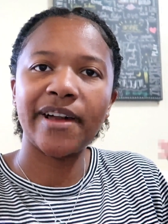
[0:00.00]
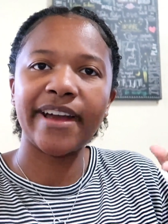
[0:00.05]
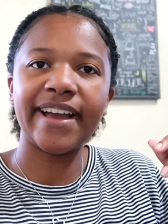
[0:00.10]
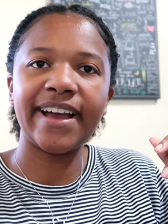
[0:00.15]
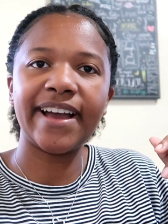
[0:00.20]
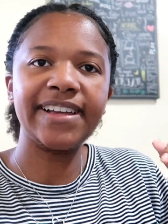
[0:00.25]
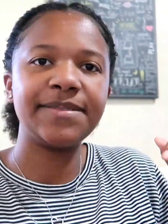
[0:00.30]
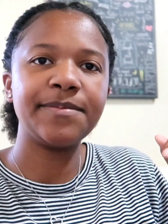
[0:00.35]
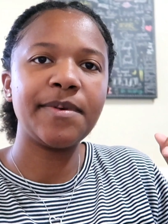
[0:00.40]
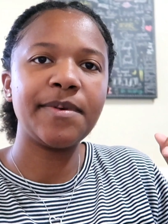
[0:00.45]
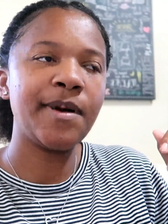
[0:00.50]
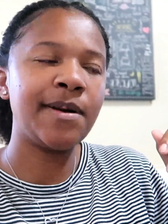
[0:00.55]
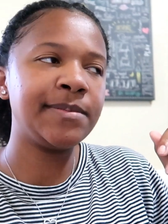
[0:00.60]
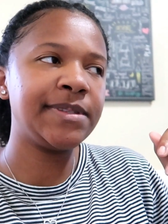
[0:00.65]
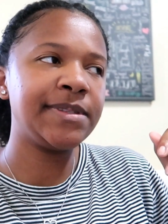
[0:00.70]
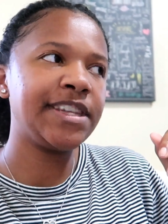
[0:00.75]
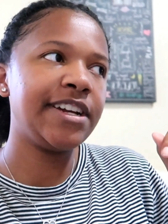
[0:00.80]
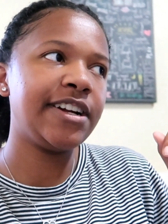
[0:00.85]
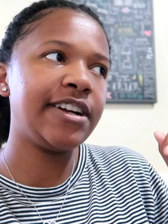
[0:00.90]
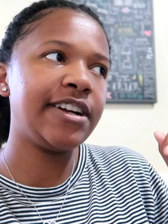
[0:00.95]
okay guys my
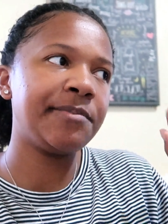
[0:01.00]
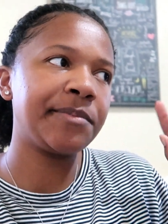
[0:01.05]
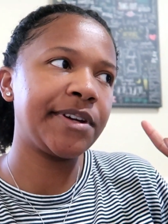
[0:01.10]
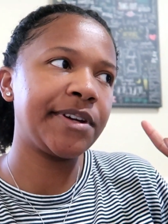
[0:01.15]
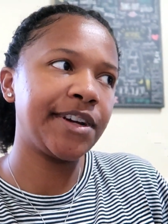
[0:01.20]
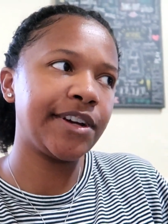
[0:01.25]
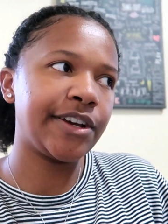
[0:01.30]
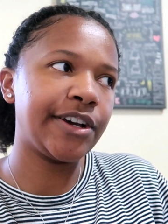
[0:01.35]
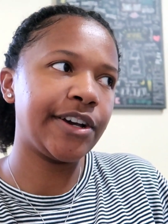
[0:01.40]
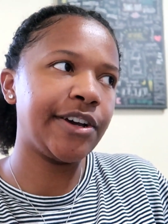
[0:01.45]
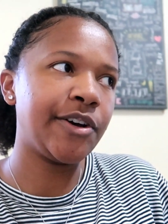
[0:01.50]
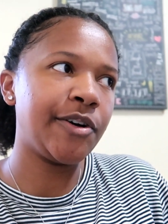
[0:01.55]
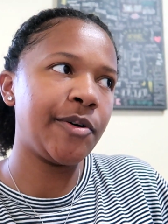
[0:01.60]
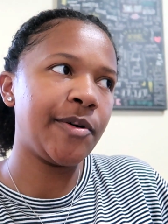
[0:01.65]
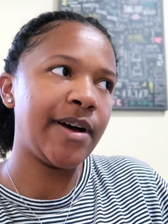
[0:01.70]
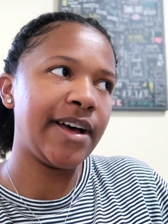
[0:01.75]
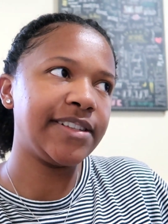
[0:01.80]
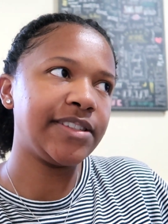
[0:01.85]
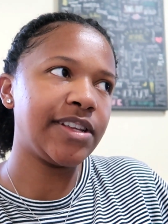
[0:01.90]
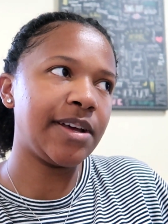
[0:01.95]
mom's here i'm gonna
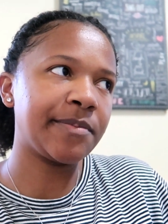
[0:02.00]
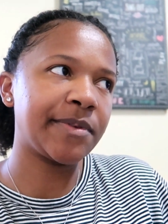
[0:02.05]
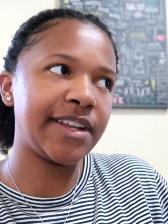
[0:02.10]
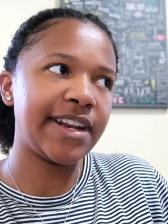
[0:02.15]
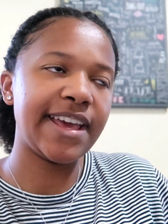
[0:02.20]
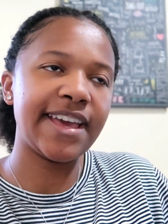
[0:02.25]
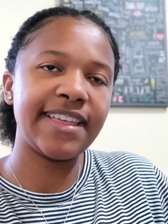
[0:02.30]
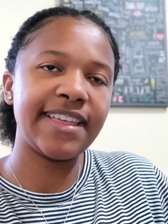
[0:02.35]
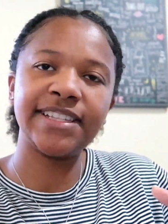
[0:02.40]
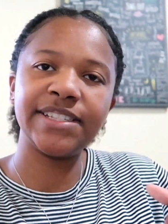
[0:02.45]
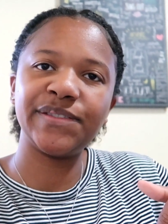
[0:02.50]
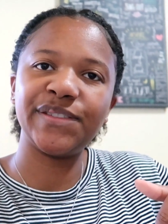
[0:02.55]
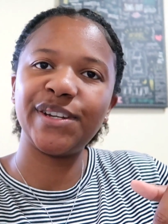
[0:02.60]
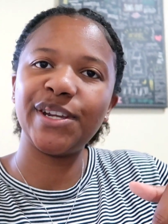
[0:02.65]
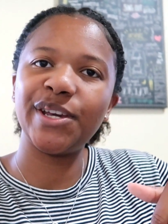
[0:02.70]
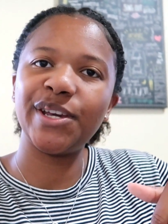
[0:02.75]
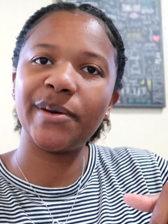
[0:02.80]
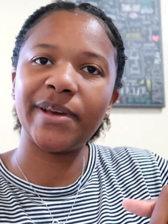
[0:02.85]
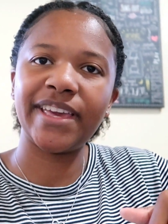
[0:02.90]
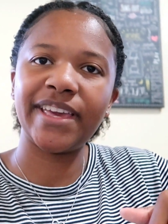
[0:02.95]
go so i'm gonna end this
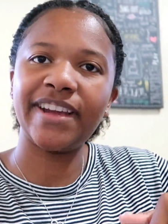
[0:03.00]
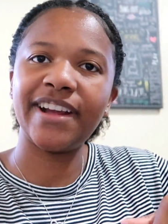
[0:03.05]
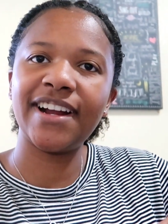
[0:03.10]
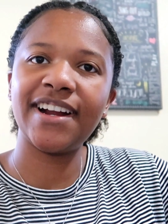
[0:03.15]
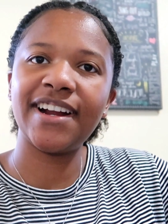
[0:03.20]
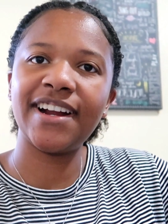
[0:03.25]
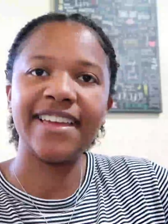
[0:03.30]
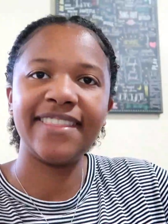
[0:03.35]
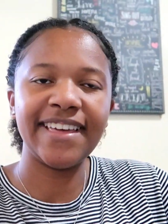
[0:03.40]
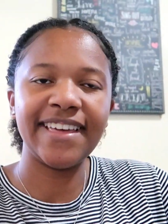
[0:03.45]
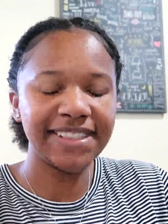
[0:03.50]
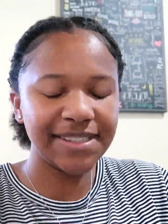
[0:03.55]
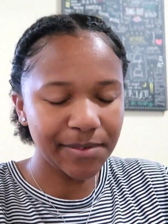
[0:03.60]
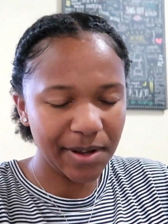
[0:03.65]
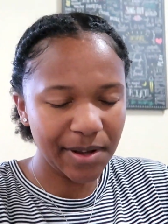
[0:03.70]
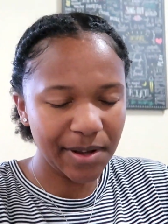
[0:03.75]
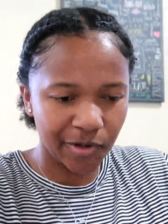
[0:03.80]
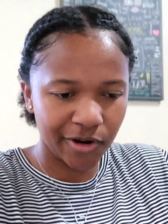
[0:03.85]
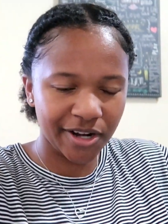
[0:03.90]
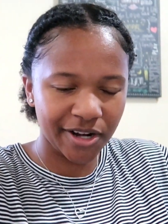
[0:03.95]
video here and that's
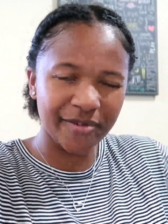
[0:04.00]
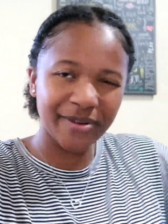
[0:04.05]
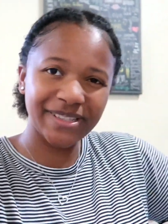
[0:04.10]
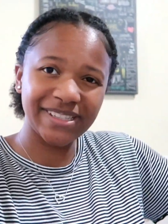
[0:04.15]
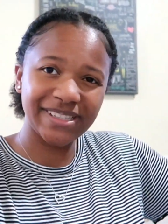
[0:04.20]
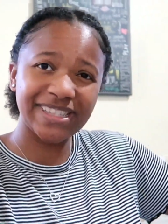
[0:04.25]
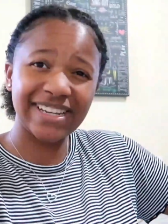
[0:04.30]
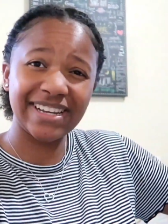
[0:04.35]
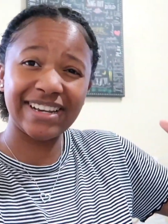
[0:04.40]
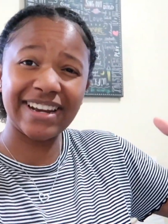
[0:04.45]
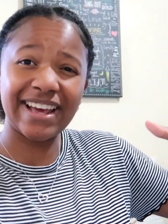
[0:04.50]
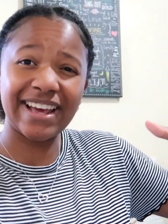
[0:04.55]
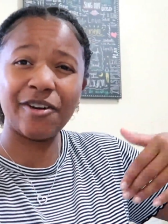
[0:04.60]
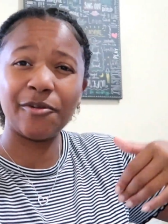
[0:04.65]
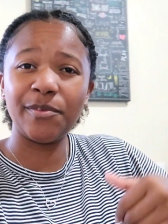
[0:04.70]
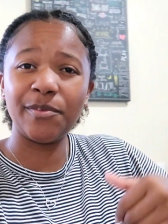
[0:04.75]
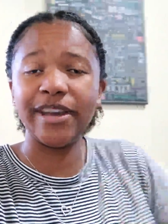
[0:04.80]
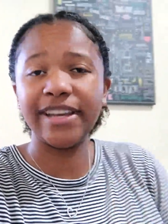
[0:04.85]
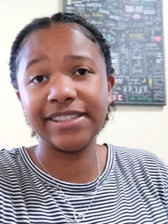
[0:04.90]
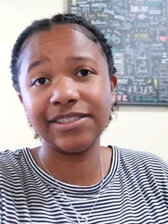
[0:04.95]
my morning routine i
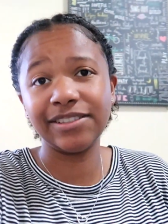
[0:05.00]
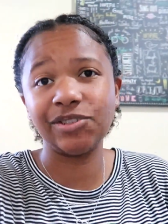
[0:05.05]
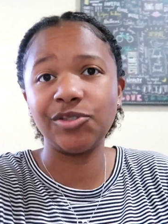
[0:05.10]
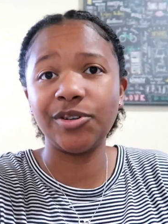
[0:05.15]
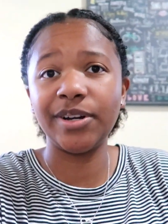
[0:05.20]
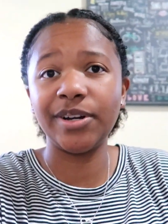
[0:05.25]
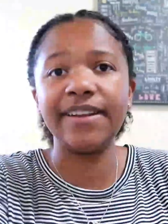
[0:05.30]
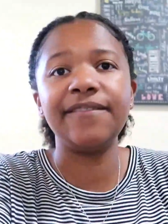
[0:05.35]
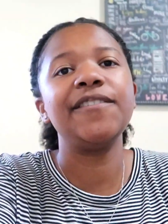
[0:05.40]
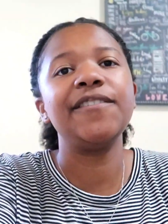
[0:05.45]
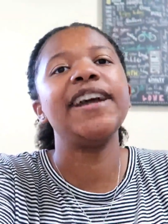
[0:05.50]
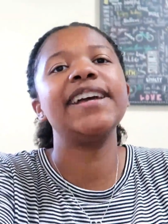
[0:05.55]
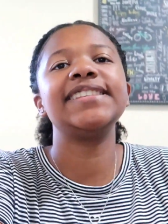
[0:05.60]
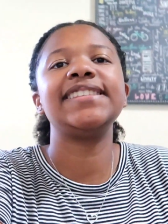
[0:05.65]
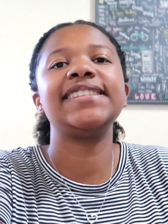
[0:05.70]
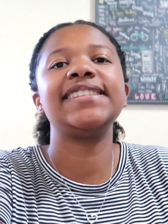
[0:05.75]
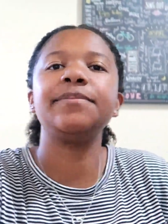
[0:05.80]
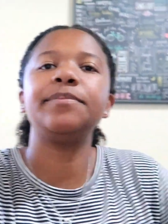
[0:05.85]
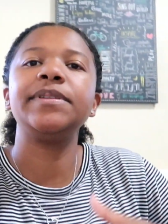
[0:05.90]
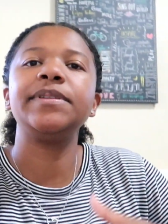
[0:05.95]
hope you guys enjoyed if you
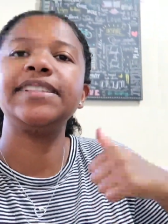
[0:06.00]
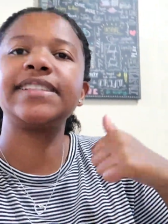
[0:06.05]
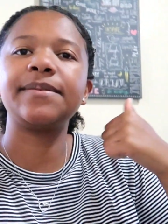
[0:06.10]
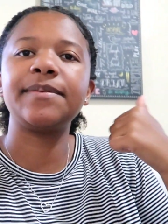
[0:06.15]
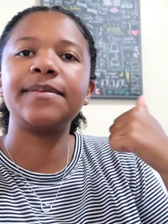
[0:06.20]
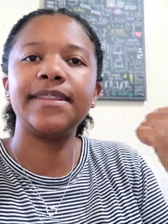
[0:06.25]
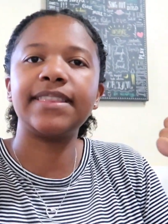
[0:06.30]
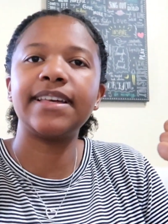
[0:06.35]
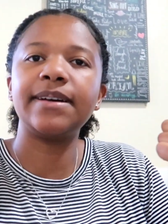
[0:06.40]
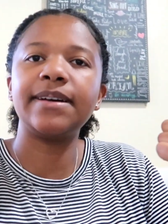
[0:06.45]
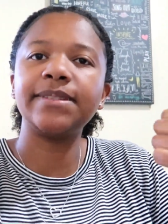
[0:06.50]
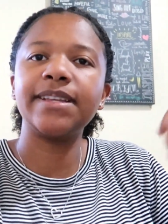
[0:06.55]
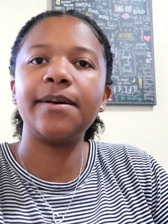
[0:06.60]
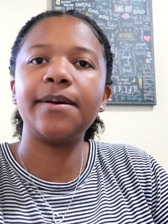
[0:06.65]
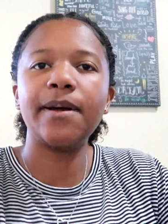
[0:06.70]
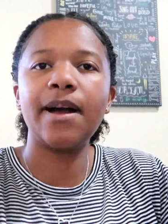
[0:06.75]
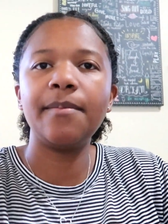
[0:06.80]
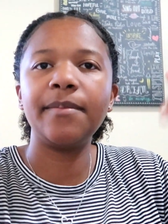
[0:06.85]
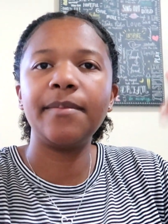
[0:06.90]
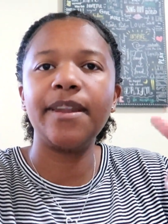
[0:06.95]
guys did please give me a thumbs
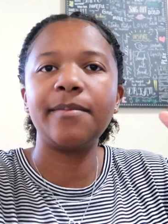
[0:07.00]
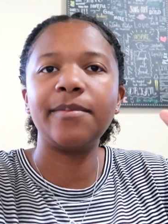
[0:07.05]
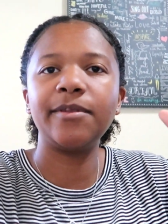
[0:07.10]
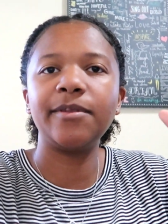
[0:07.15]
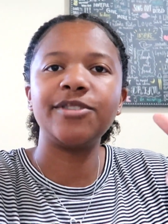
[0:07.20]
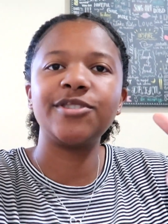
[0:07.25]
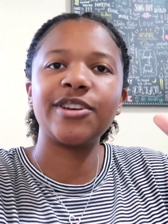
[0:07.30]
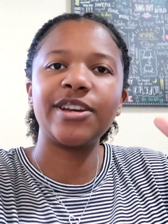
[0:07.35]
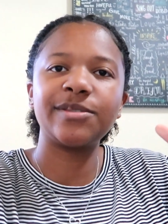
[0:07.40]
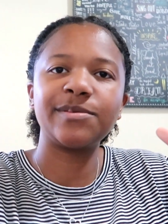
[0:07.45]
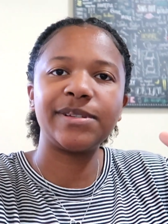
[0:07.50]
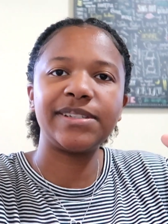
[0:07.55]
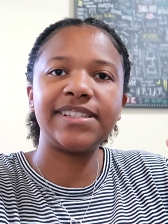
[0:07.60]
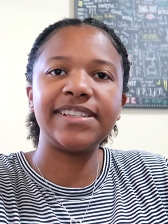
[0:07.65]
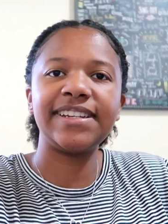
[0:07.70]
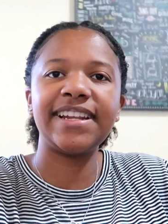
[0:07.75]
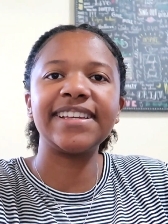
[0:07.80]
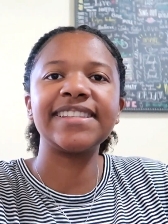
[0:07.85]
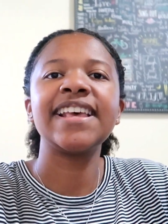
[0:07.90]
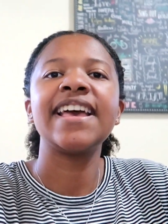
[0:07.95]
up comment down below what you guys want to
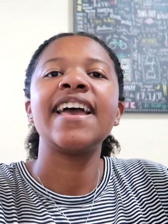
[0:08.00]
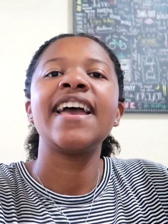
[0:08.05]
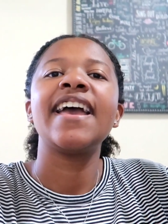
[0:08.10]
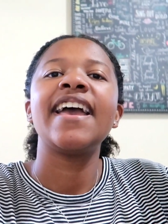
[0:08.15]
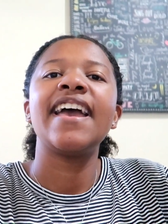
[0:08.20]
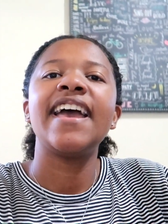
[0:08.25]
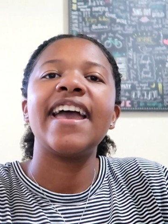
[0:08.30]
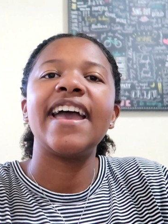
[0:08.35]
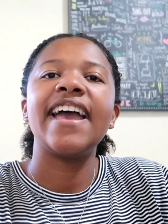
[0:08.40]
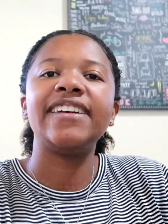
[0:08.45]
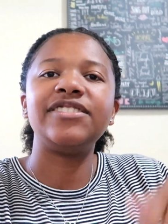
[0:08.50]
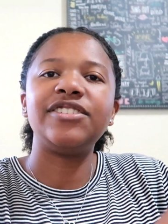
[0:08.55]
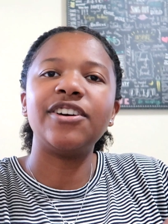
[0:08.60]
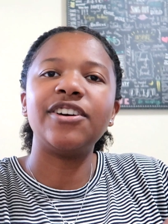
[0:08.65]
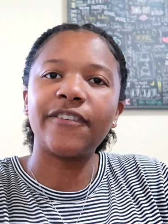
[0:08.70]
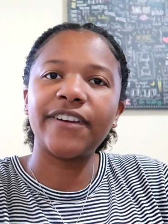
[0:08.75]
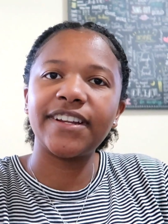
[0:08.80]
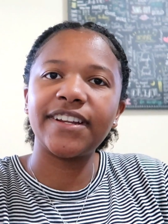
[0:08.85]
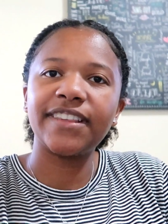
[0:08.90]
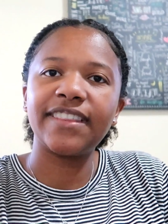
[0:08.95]
see next and
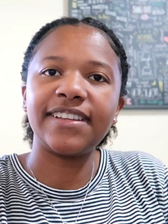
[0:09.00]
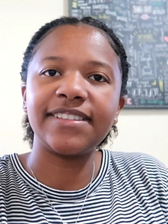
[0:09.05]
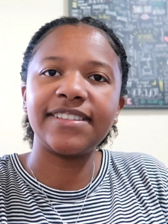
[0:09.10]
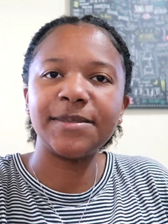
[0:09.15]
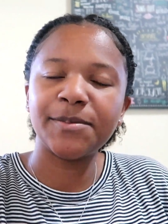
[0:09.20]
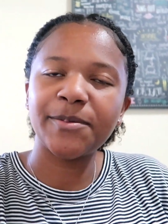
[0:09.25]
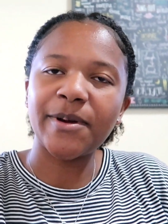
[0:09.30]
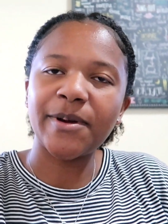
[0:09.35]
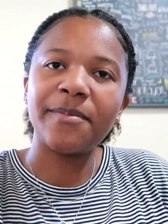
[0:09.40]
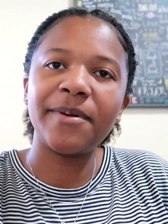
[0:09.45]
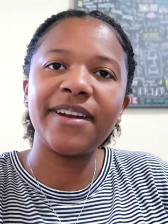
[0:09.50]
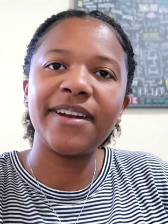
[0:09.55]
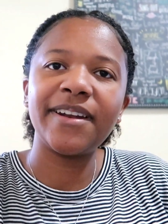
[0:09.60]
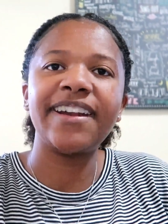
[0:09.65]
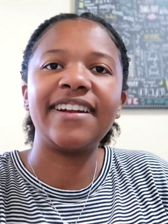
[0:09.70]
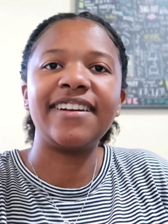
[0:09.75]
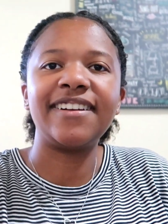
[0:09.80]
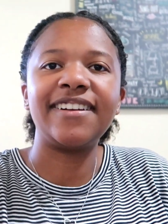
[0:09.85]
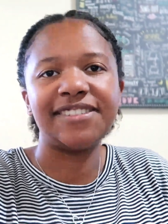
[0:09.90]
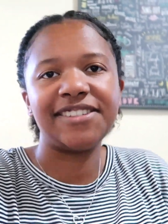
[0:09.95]
don't forget to hit that subscribe
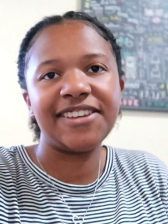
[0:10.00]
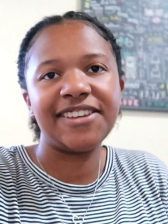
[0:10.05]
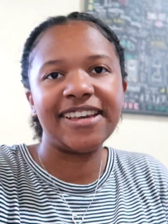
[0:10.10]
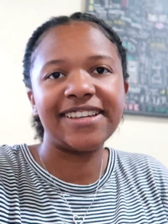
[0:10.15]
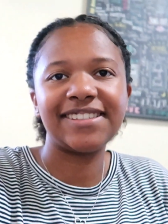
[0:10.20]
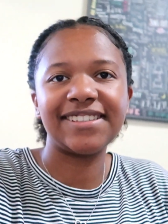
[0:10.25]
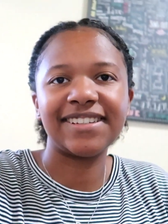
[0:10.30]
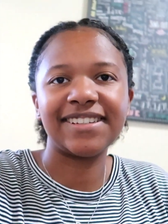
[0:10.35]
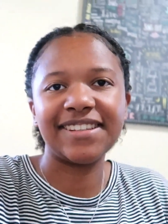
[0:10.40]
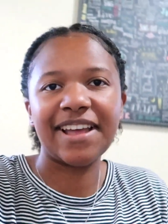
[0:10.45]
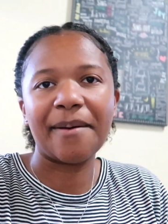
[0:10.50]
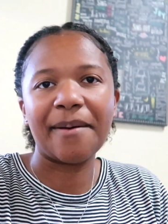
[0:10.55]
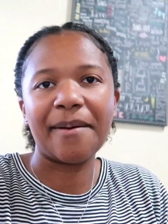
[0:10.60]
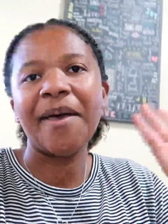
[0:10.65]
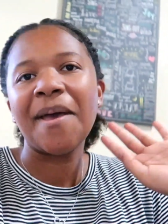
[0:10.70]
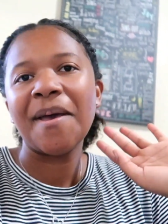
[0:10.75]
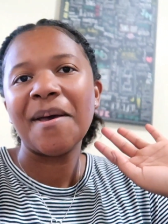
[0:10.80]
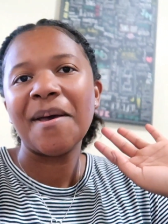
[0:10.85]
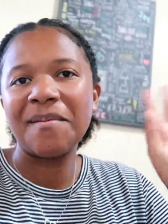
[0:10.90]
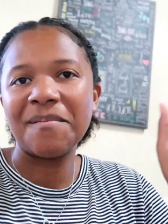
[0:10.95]
button and i'll see you guys next time